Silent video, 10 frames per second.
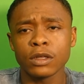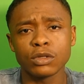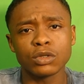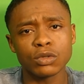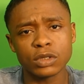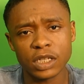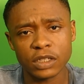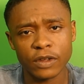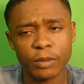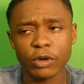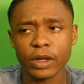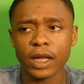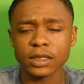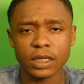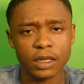you saw Cesc
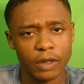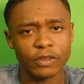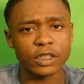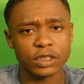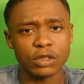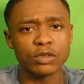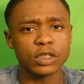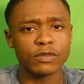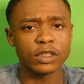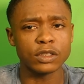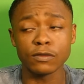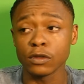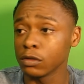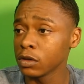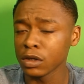Fabregas have an exclusive interview.